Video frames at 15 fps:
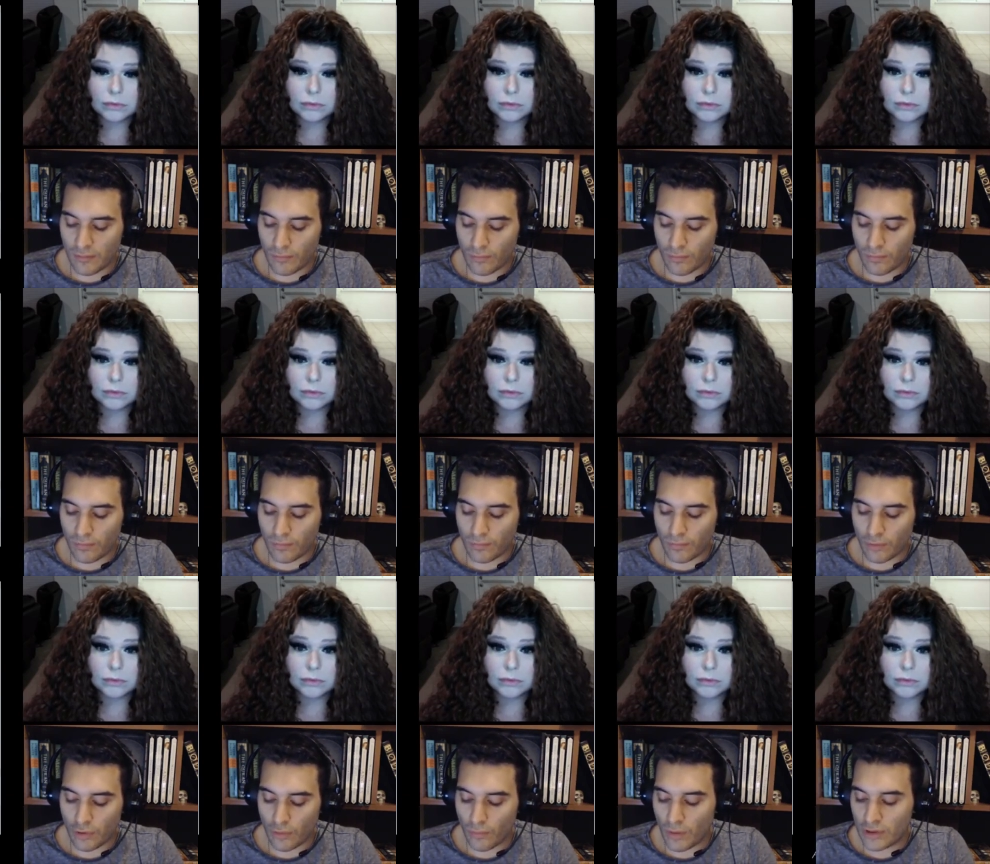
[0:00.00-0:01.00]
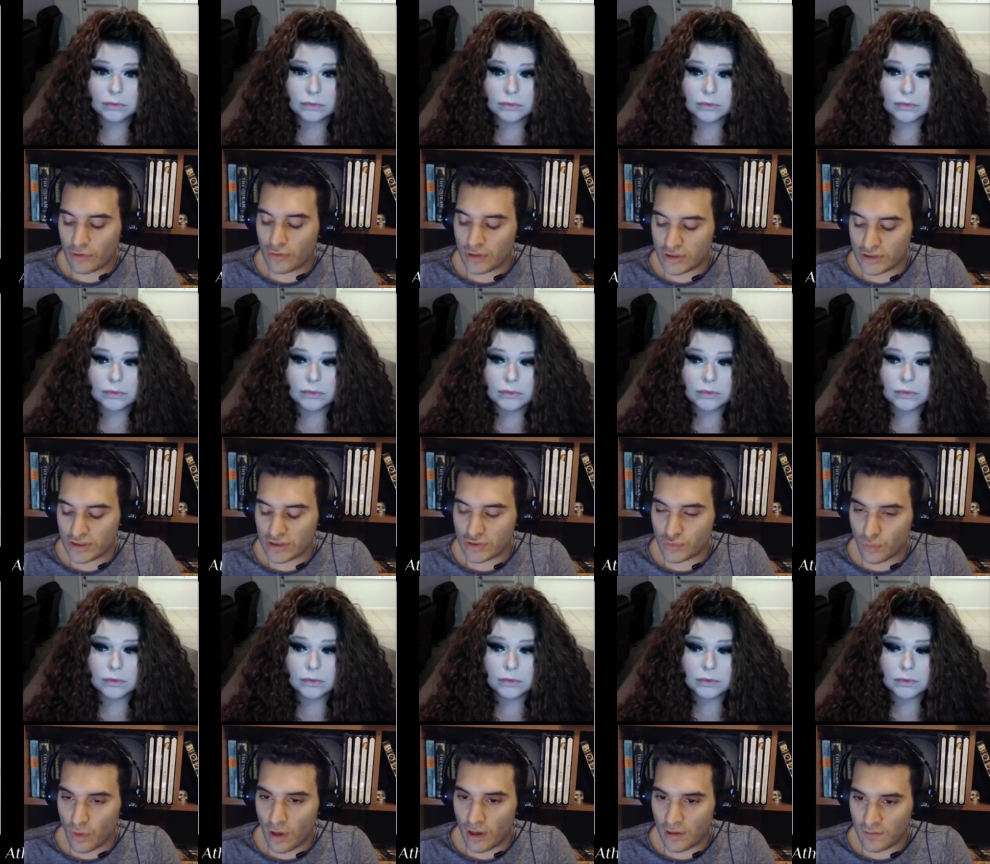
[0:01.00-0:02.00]
Speaker 1: you know, what Christians
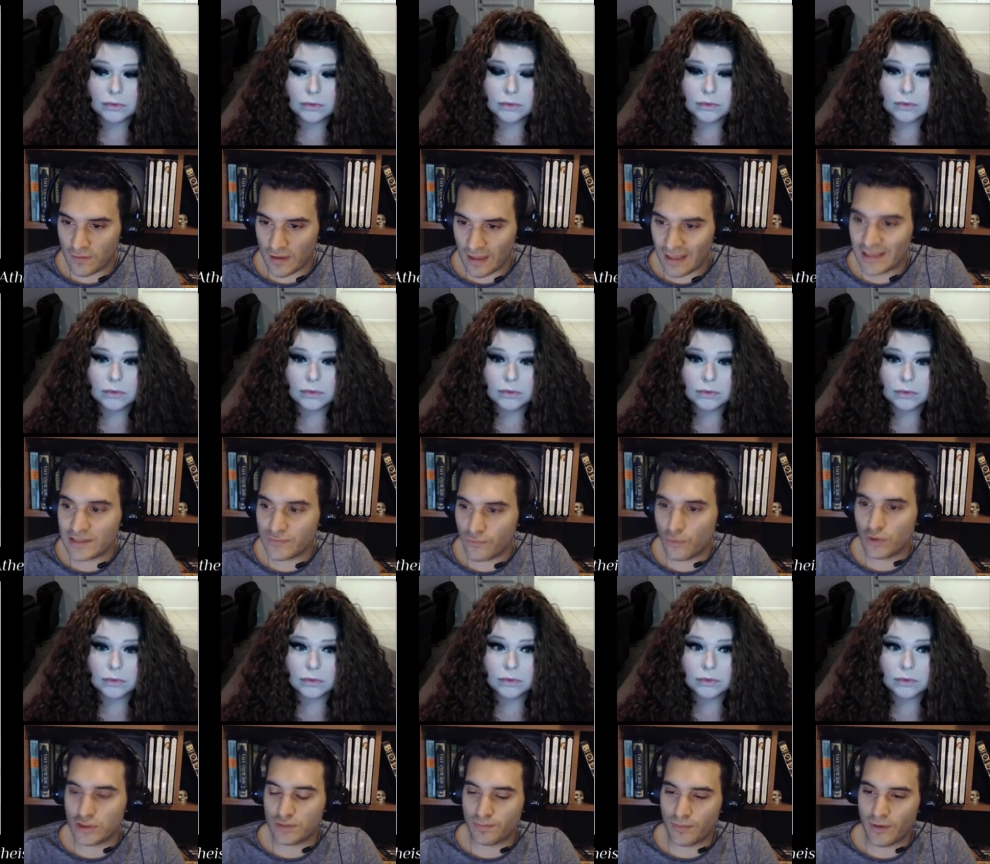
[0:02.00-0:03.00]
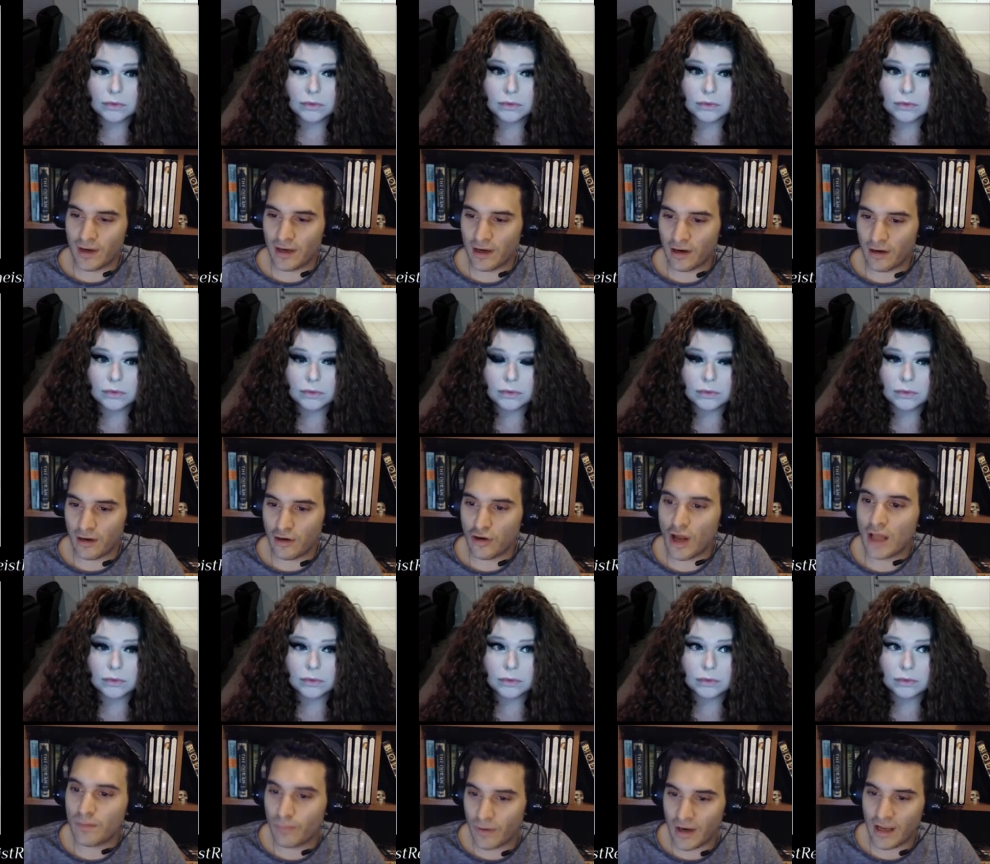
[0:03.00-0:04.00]
want is forced prayer,
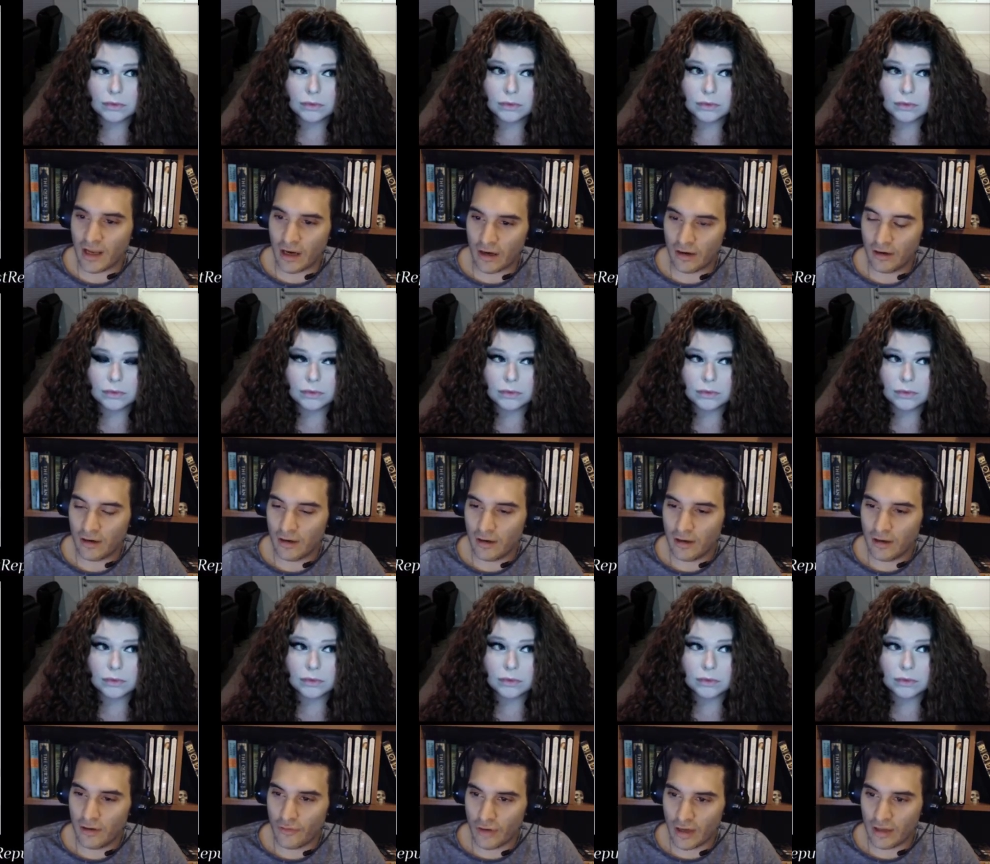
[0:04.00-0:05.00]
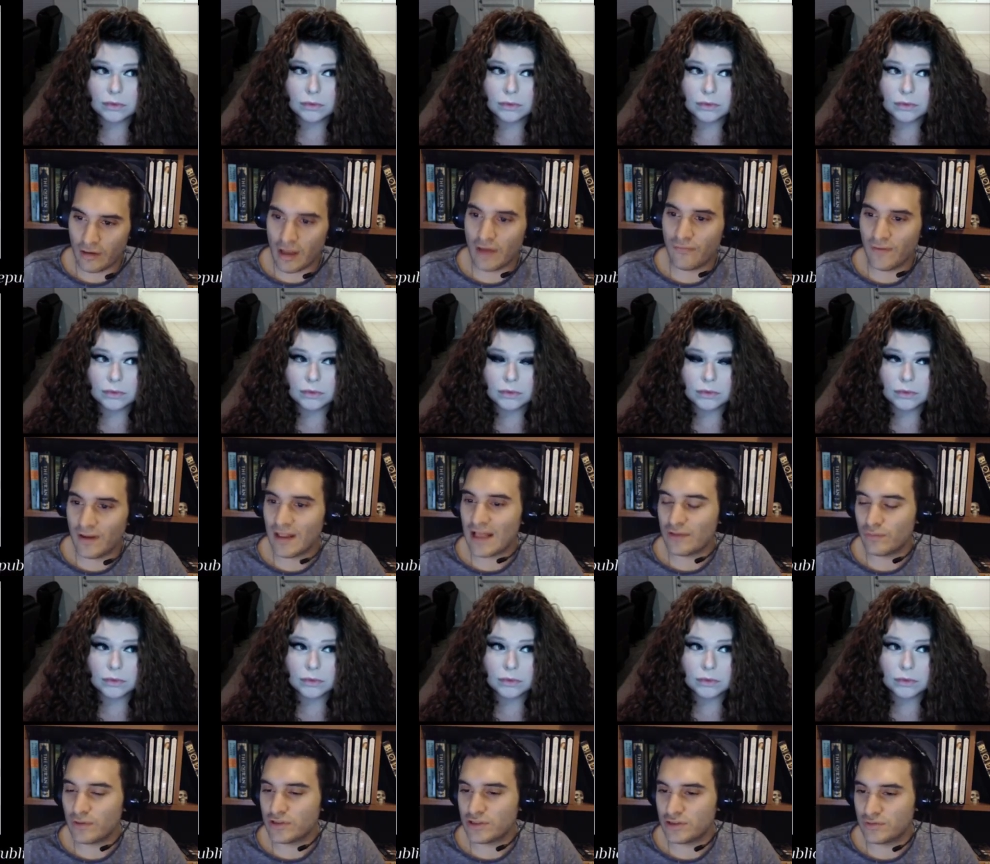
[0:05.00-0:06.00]
not prayer, right? I think that's
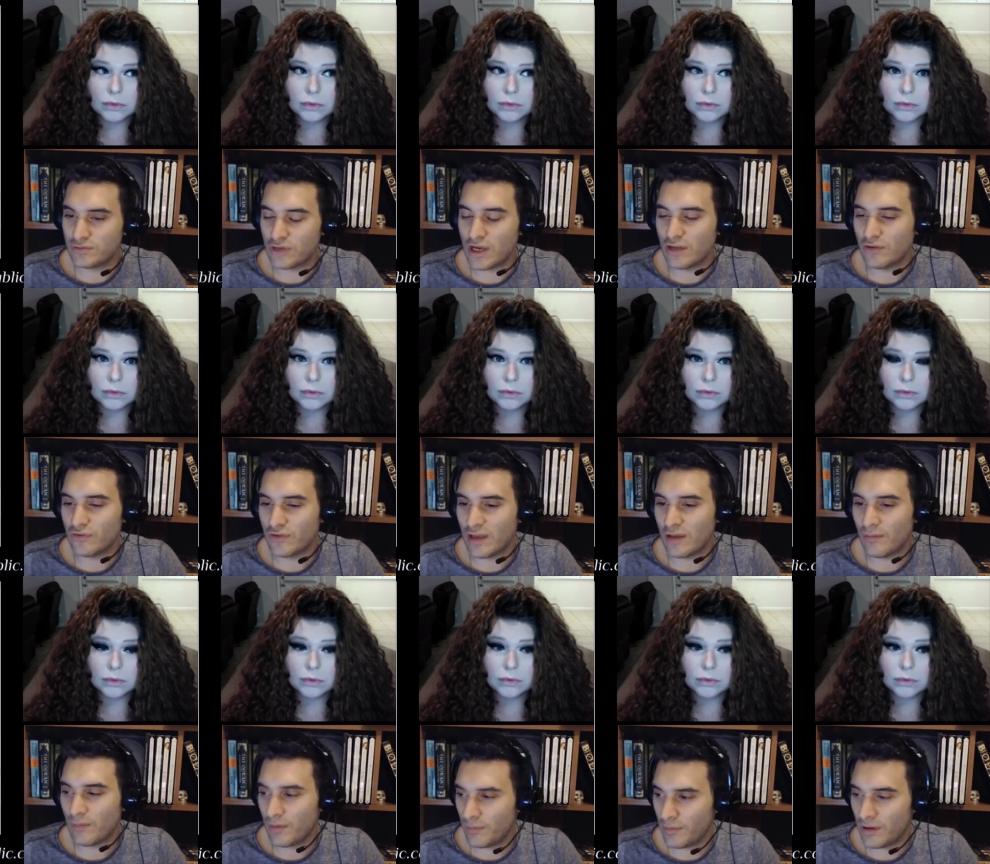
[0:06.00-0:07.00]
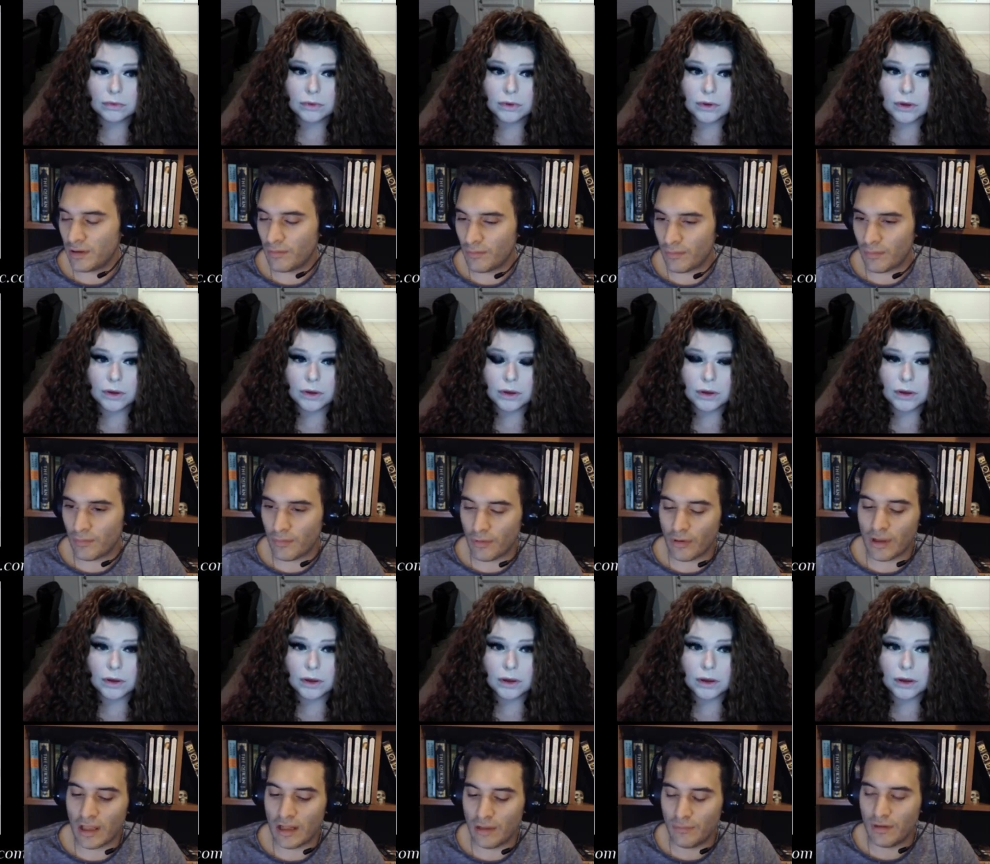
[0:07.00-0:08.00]
what she's trying to say. Maybe,
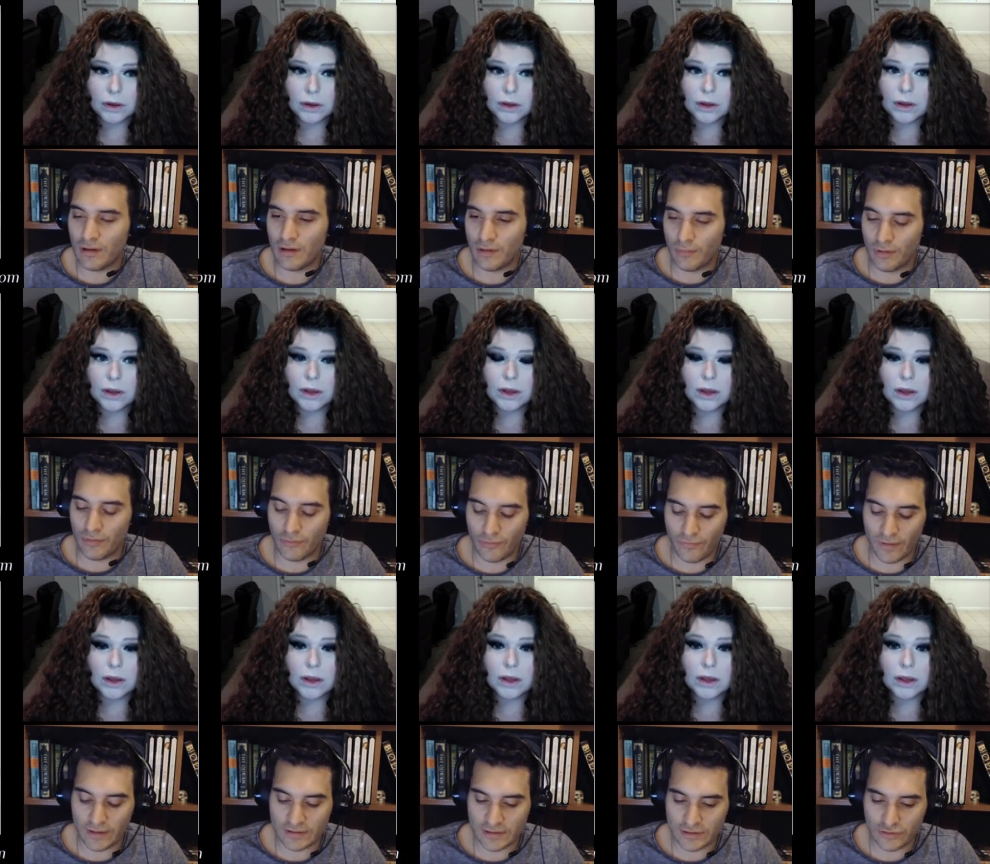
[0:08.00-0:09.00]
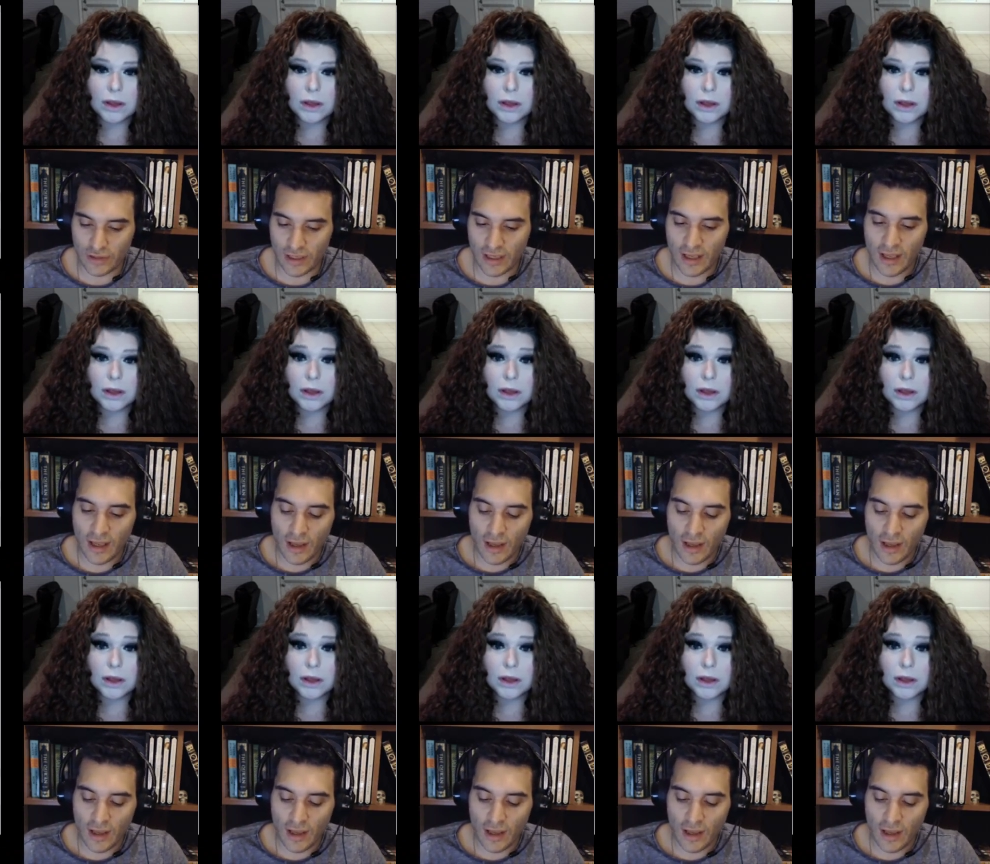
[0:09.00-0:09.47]
okay, let me, let me rephrase this, right?